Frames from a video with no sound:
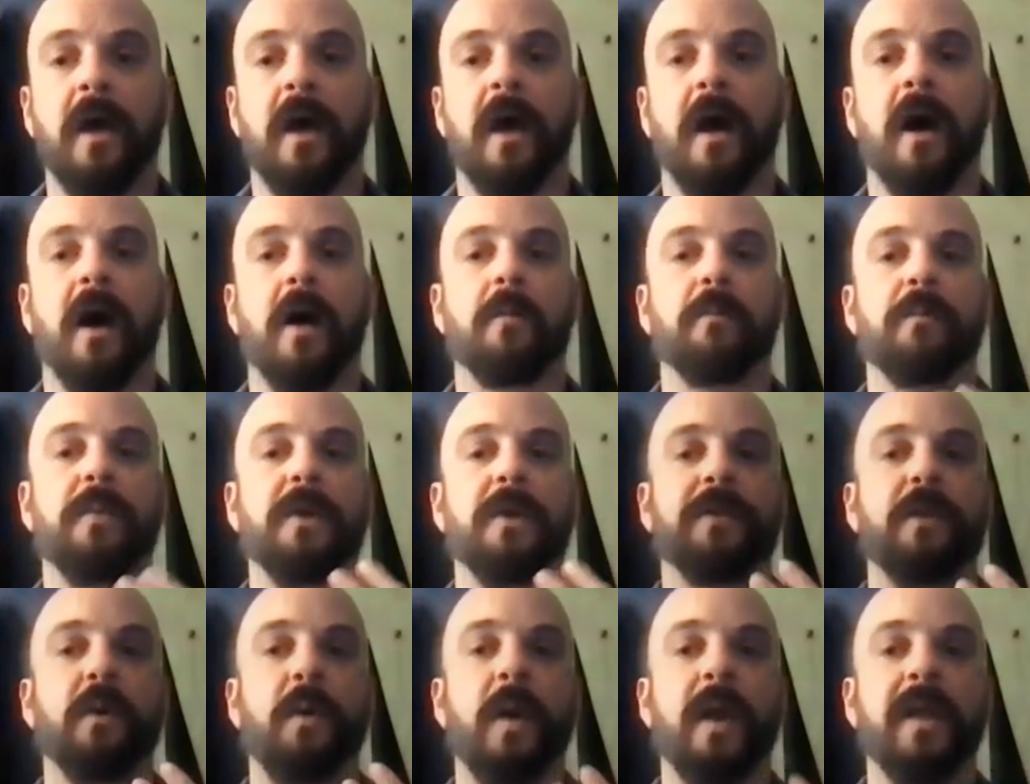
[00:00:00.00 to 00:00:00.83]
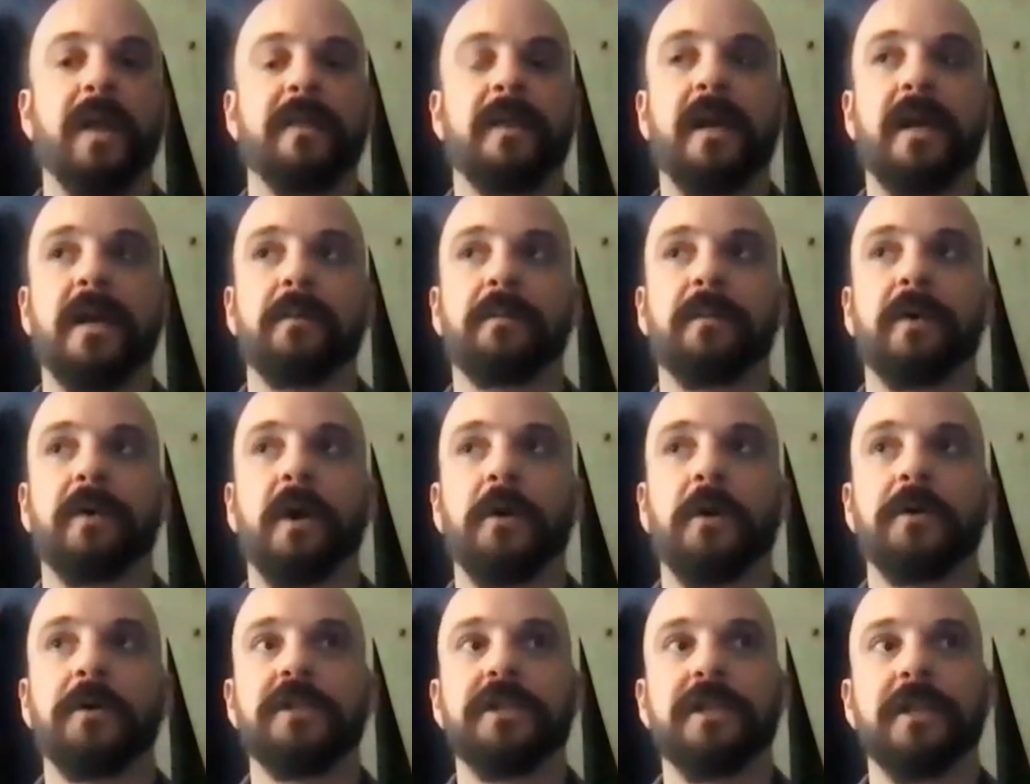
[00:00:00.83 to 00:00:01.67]
But the way that I
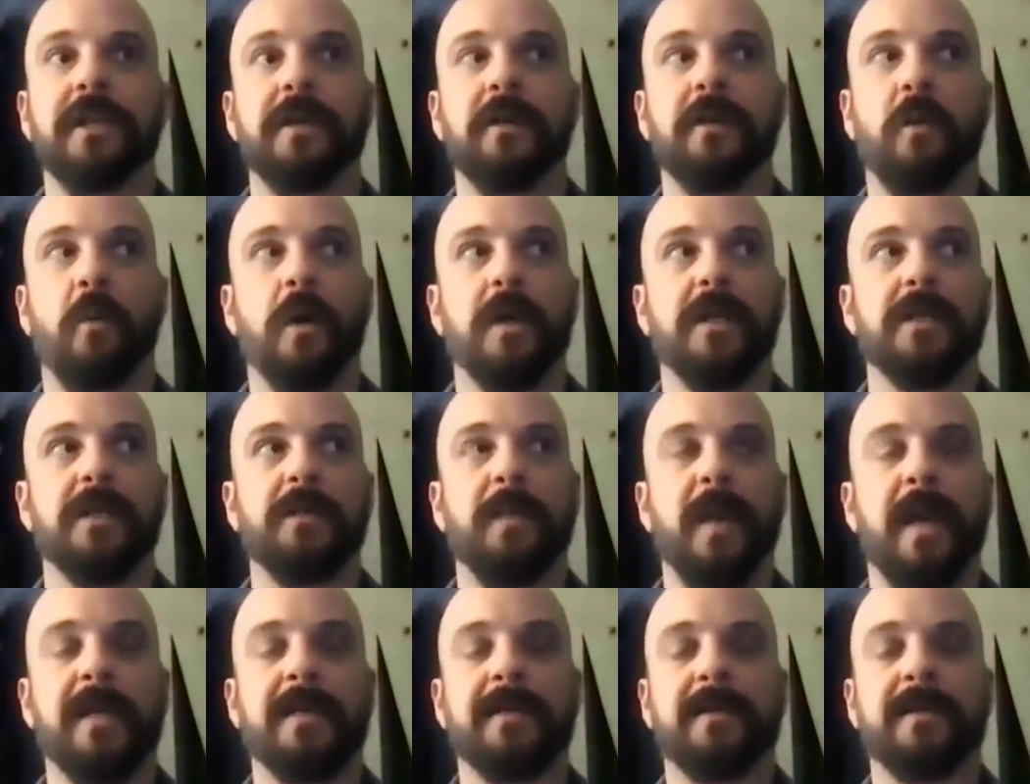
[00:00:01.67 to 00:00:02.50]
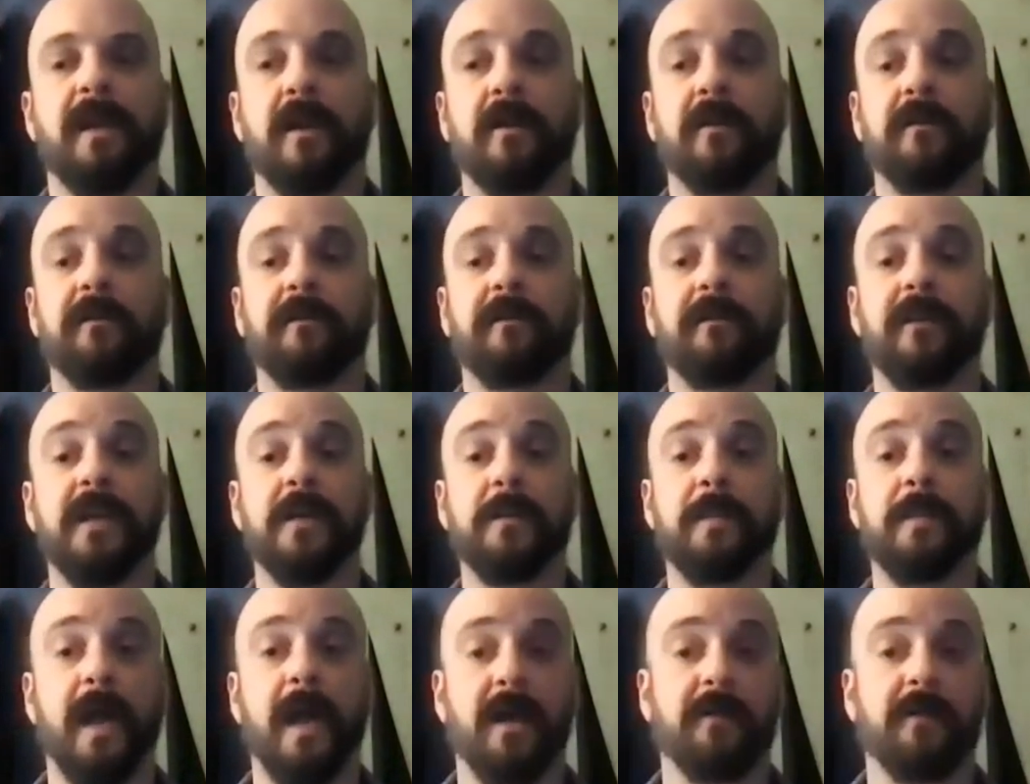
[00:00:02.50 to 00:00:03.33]
approached it was based on
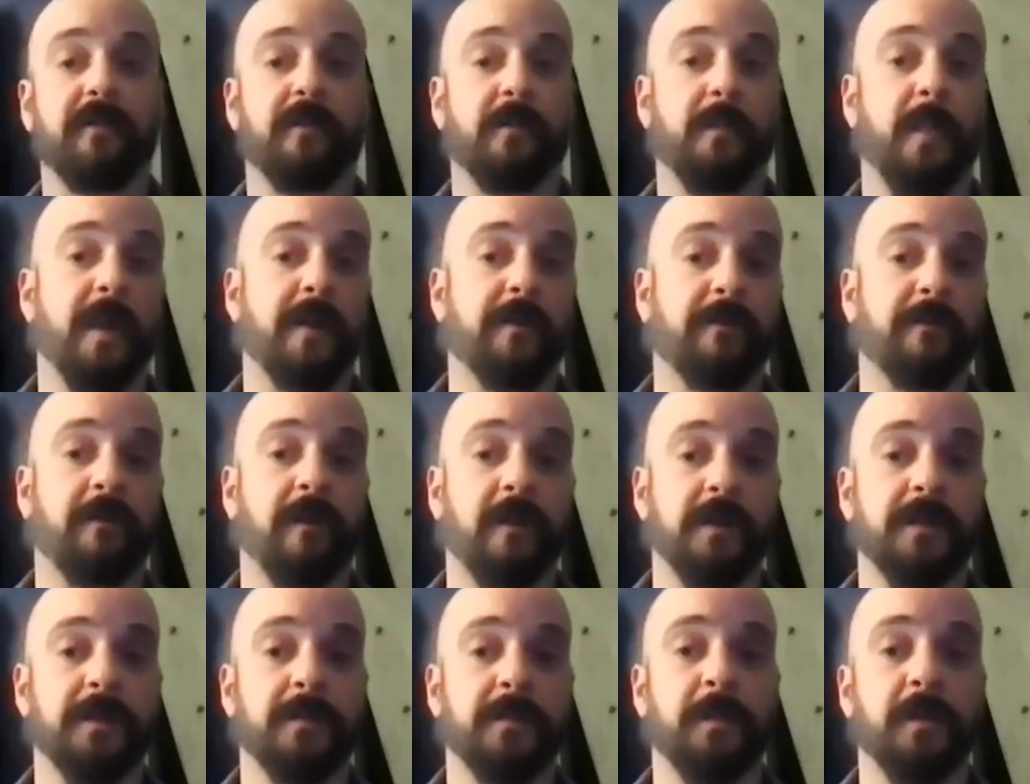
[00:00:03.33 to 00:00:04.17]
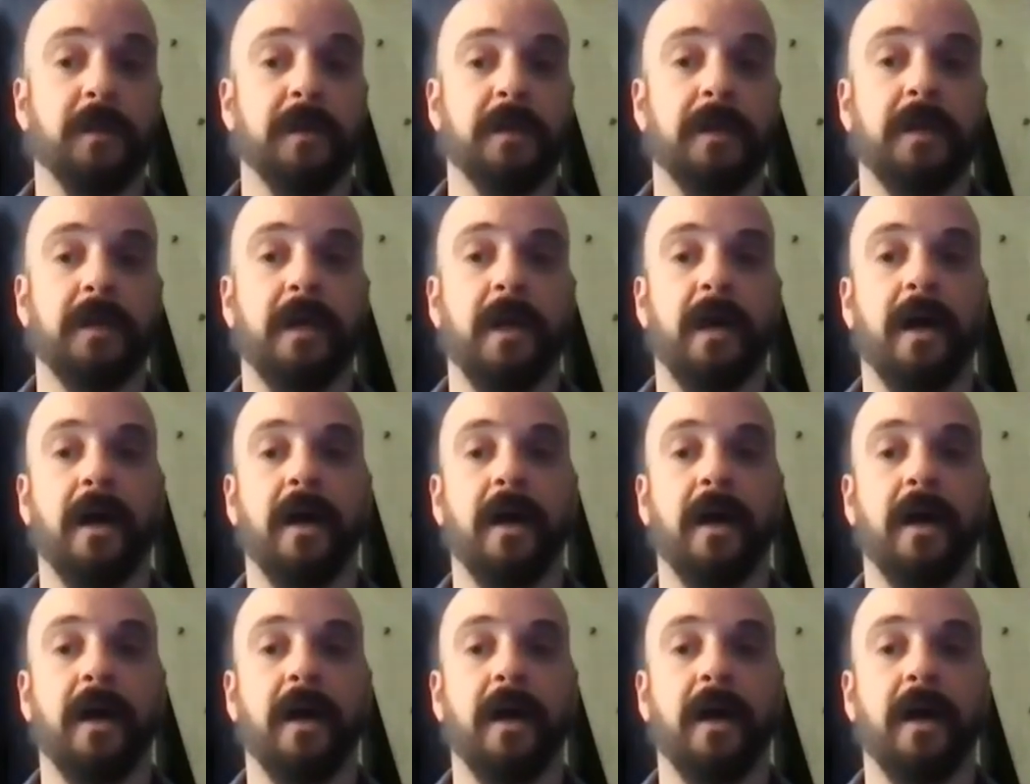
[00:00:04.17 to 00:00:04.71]
feedback from my first book,